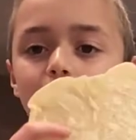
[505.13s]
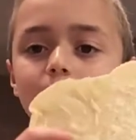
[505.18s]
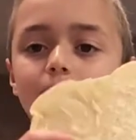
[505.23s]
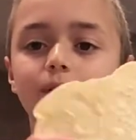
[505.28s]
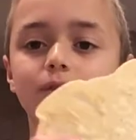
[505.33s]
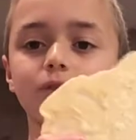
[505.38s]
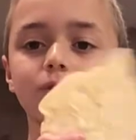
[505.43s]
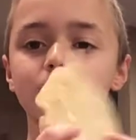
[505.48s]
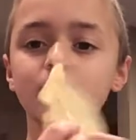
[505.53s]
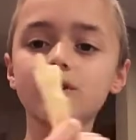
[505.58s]

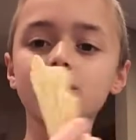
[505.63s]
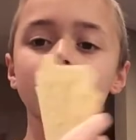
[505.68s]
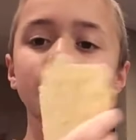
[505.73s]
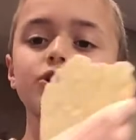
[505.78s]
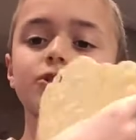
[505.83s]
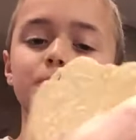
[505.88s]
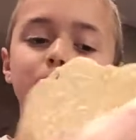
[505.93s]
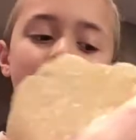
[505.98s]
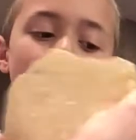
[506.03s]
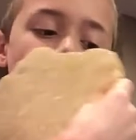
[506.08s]
if you cleaned
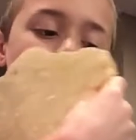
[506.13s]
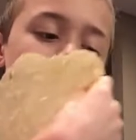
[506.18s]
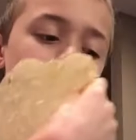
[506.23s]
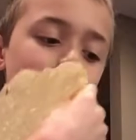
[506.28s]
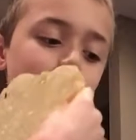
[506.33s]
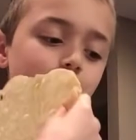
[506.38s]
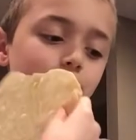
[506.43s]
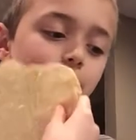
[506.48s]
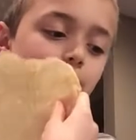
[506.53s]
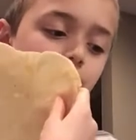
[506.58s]
your
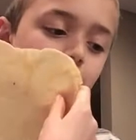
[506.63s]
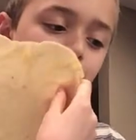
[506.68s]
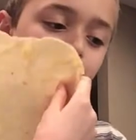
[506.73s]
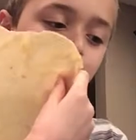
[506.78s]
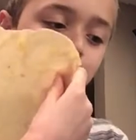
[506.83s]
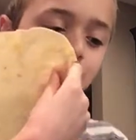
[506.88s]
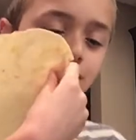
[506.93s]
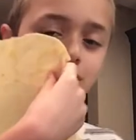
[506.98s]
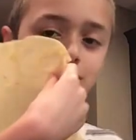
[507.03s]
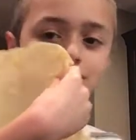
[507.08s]
pan, we didn't
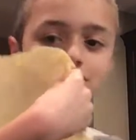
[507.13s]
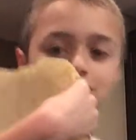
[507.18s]
because